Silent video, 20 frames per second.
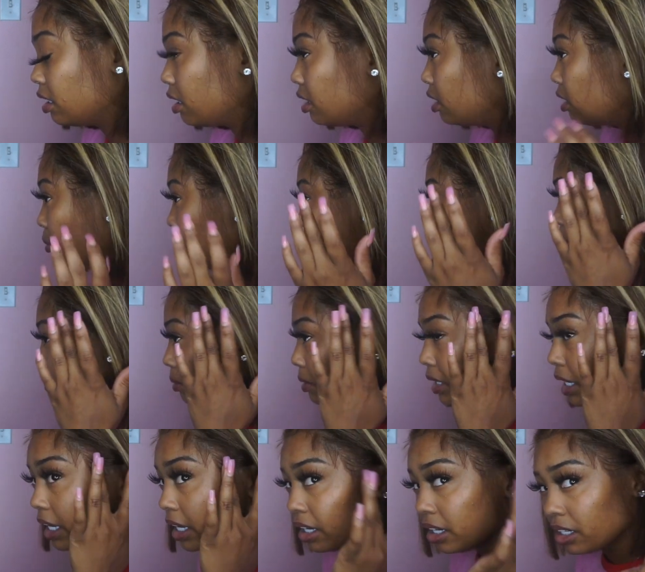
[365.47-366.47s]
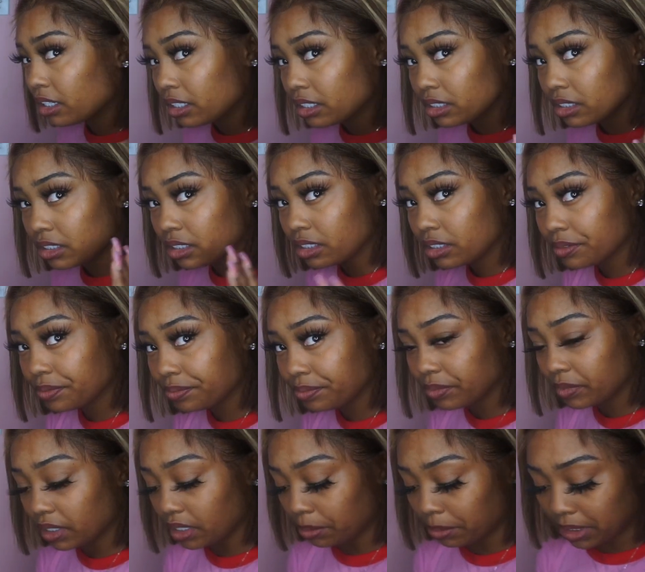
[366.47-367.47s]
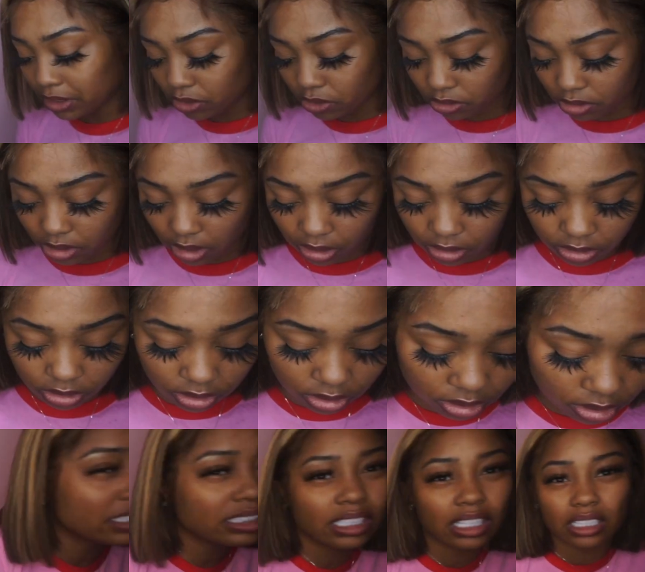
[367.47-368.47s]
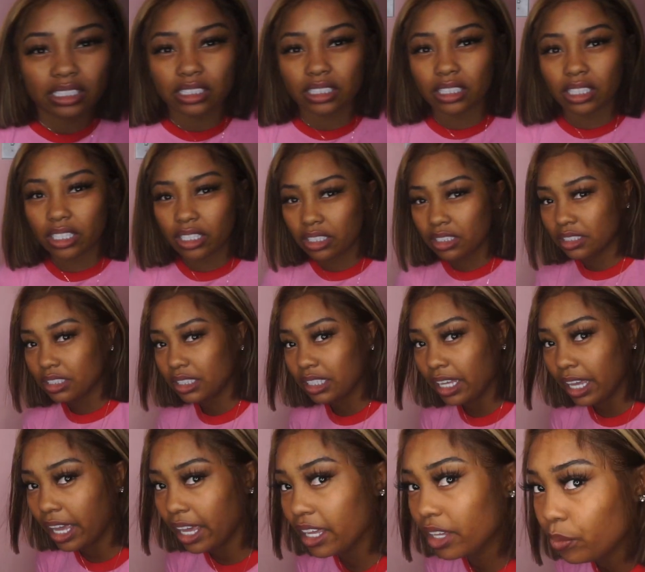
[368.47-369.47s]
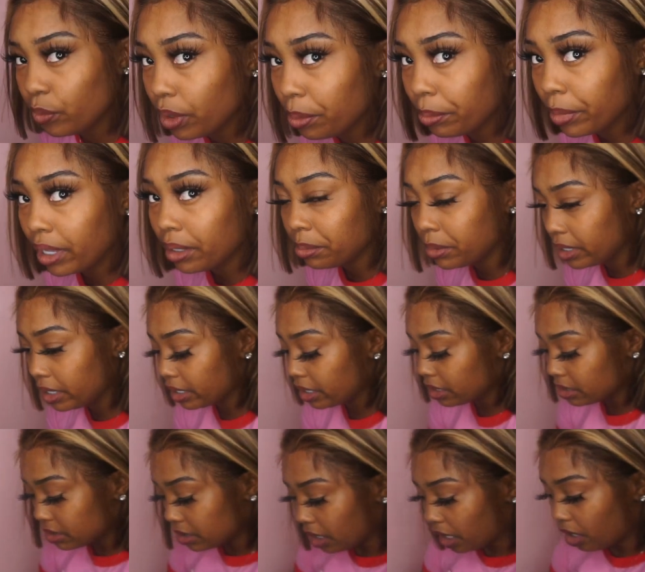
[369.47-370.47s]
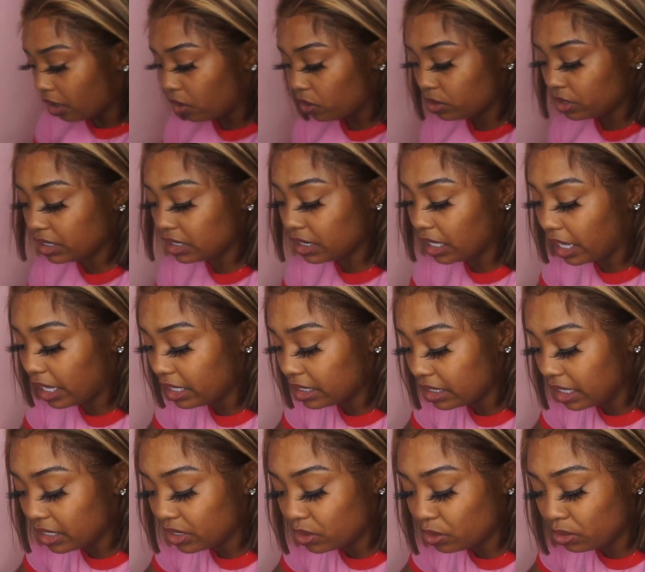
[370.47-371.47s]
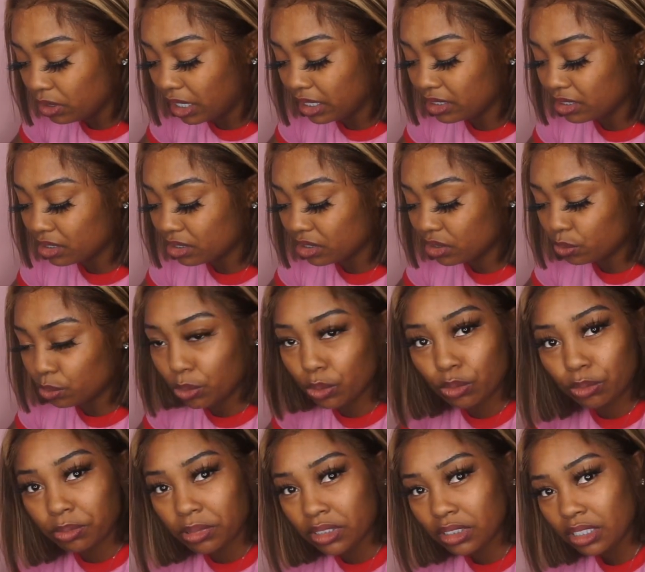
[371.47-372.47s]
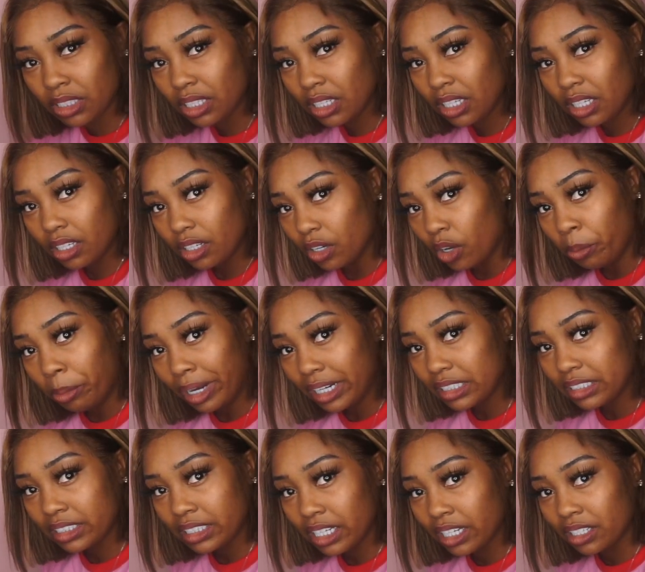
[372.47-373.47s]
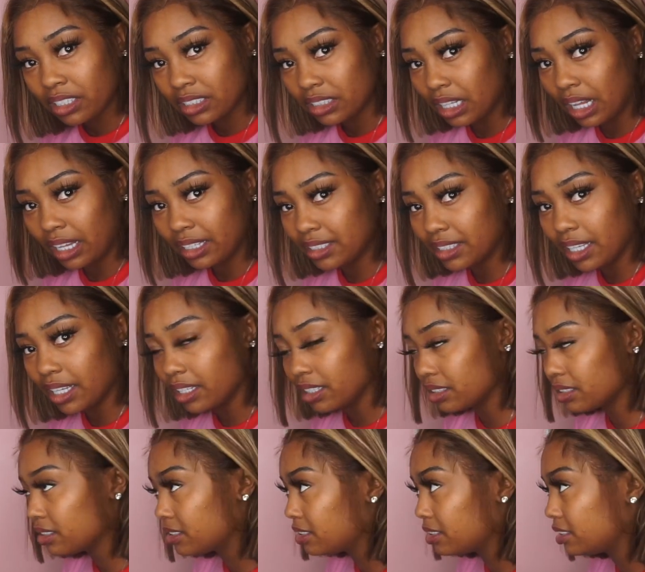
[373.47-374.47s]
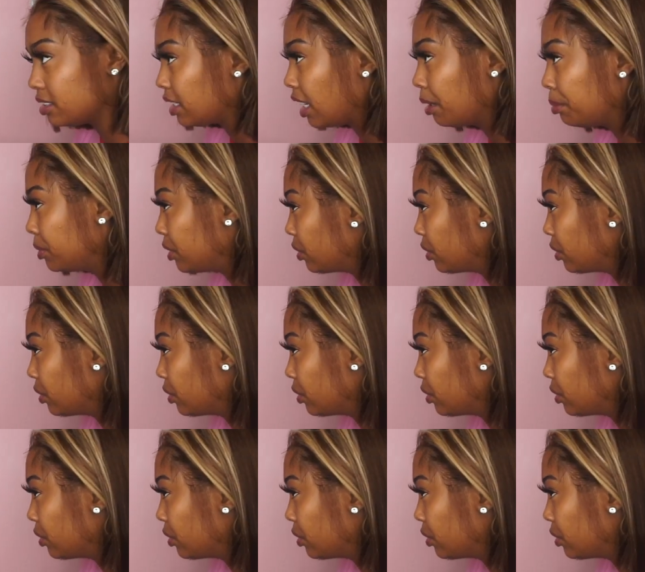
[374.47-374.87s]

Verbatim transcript: the baby hairs. Am I too close? Just literally hate when baby hairs are only like, they do like the swoops. Nobody's hair is like that. Stop